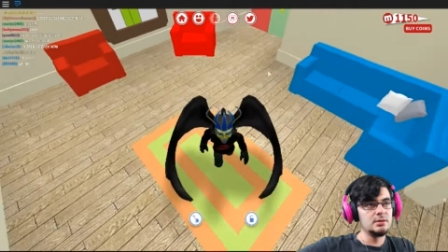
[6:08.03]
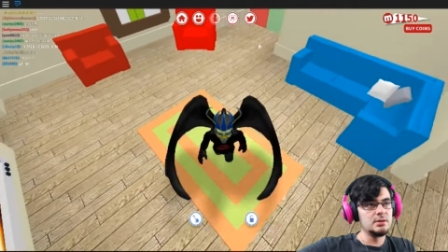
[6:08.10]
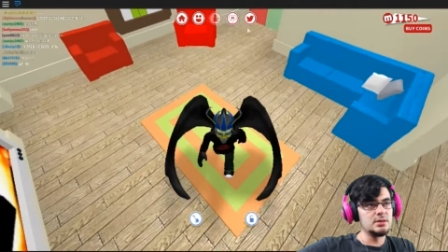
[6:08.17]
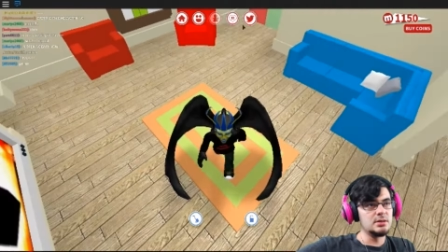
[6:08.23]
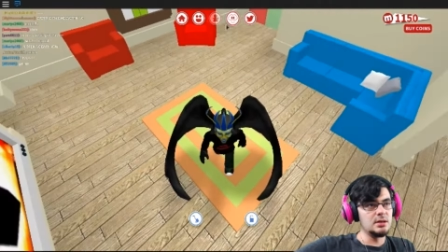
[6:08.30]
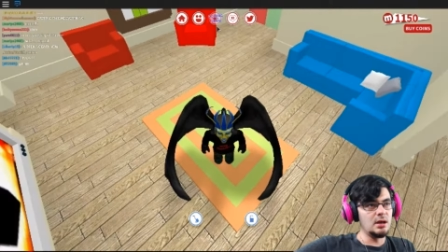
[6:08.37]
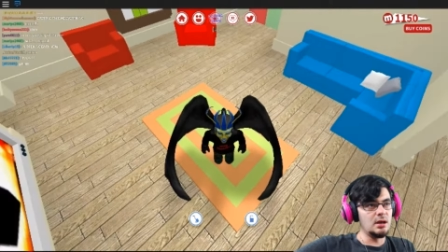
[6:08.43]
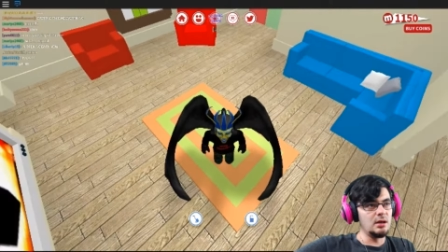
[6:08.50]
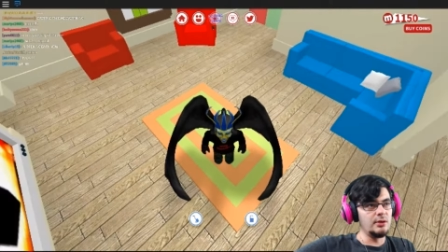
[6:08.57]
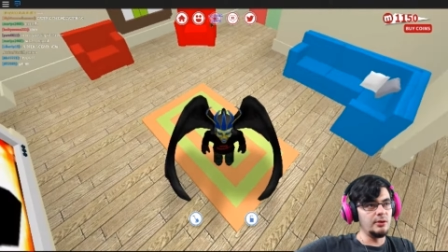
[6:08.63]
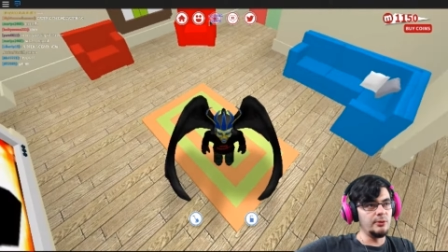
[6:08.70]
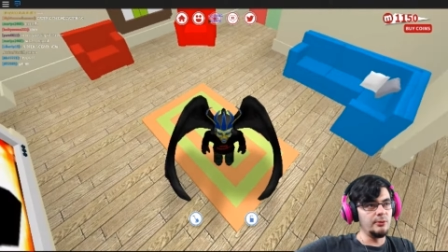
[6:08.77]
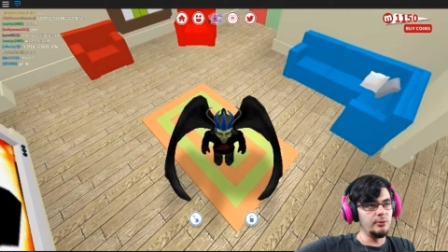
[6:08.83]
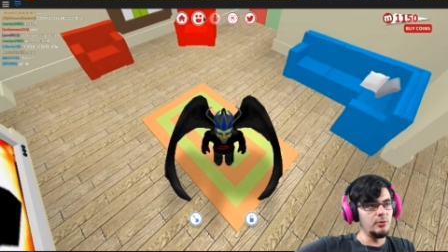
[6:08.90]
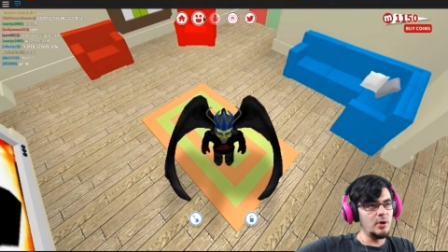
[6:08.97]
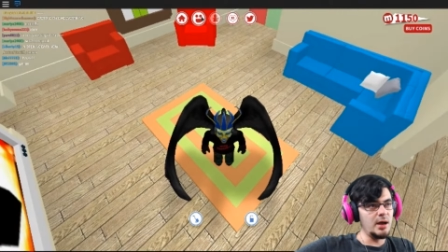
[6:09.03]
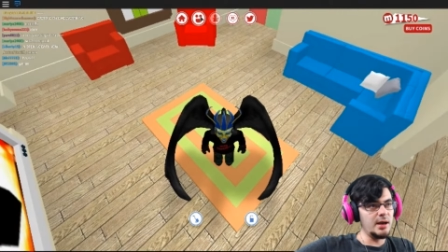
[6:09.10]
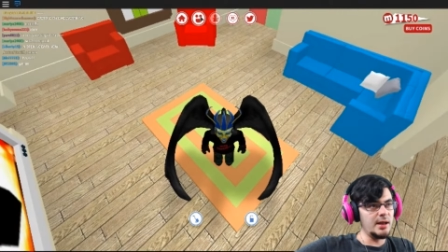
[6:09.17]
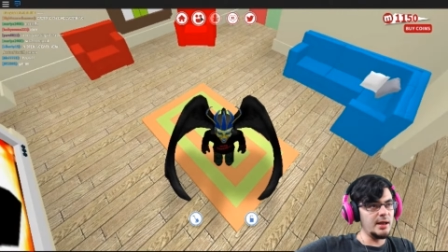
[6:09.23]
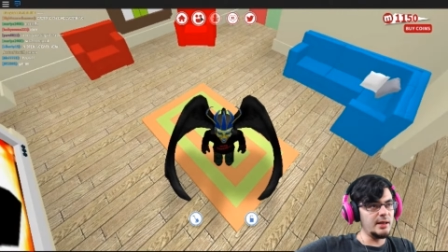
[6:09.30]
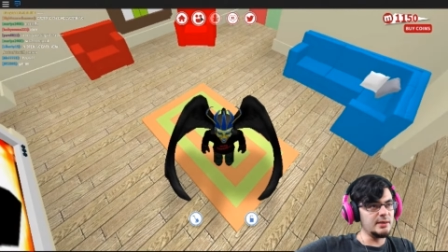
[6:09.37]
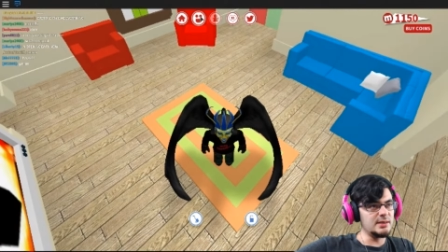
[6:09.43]
So
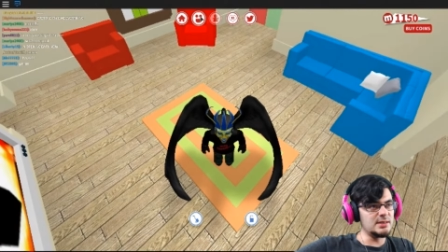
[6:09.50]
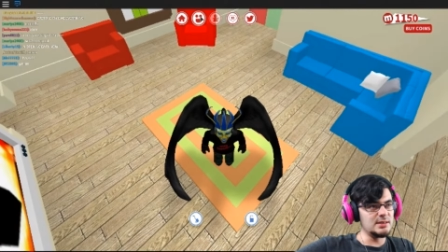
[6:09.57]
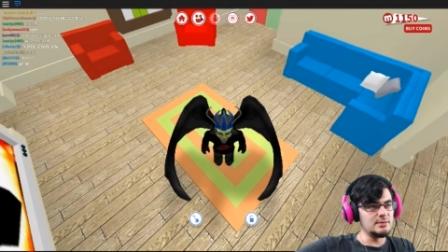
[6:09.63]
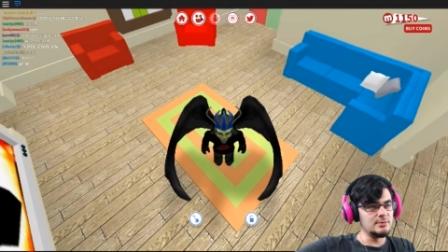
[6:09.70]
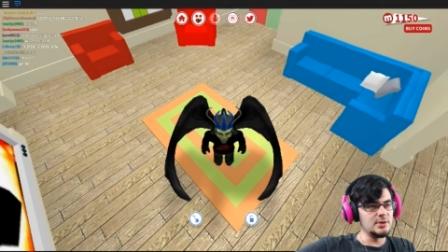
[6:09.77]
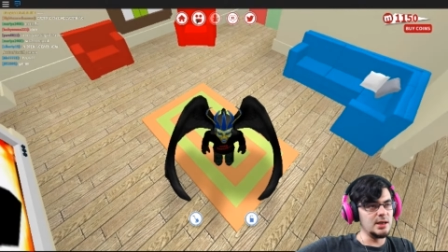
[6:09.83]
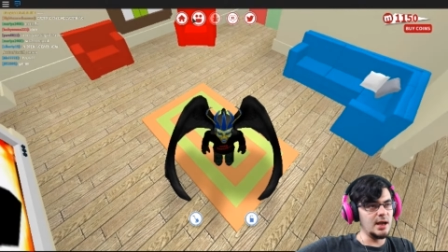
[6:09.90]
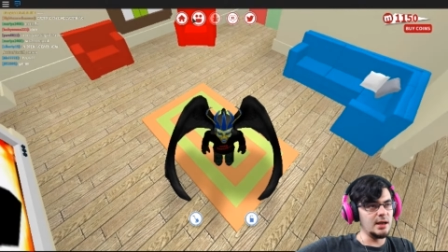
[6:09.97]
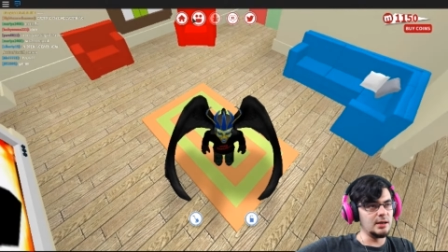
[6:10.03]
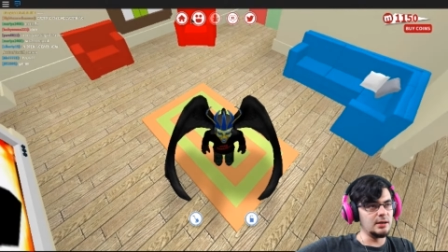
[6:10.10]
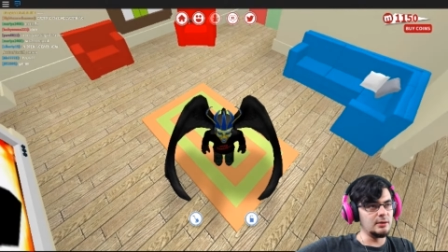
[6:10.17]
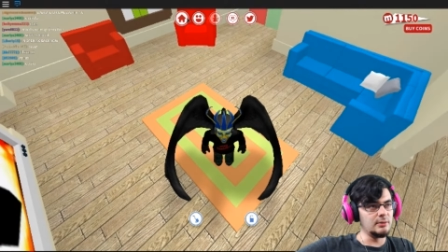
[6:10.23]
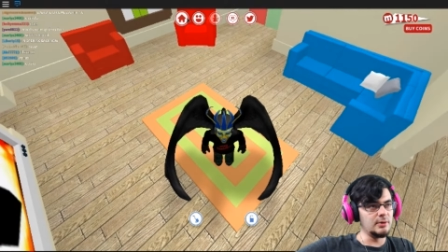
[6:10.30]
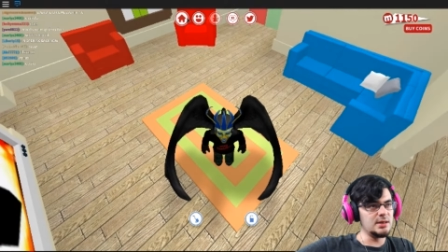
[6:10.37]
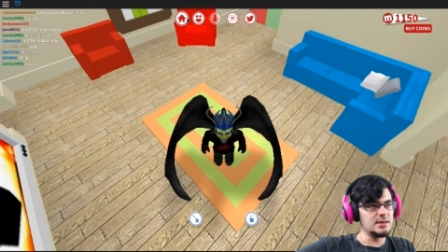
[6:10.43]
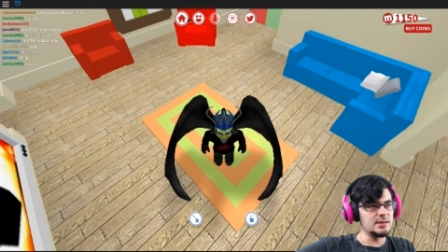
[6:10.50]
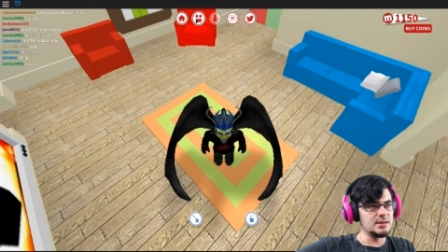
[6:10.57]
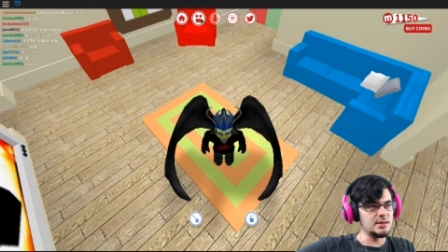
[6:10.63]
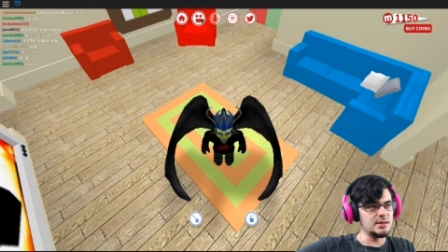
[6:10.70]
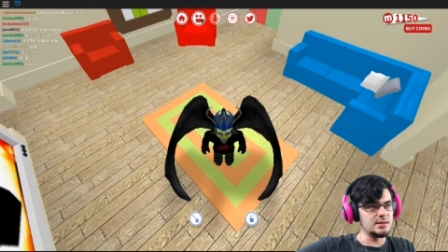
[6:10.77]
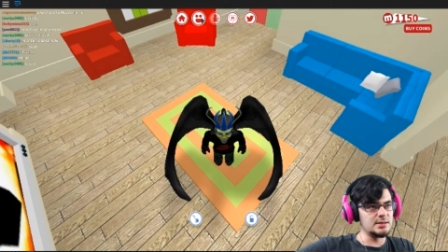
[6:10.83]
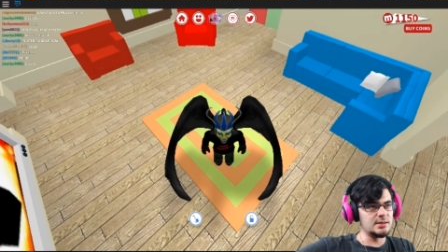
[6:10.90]
what else did we got here? What is
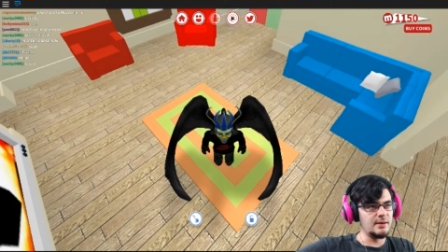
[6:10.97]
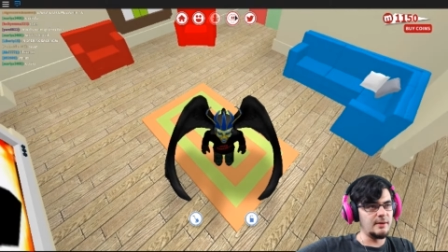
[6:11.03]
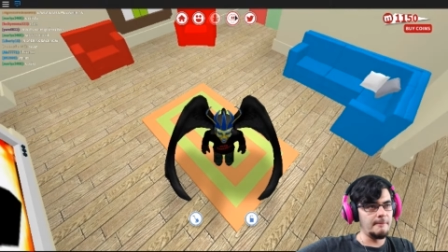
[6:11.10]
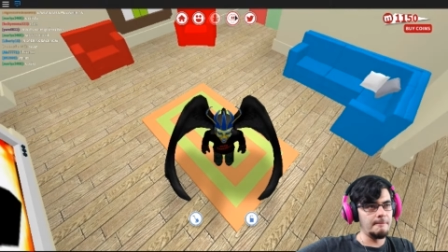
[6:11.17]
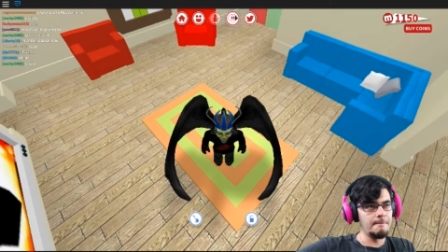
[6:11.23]
this?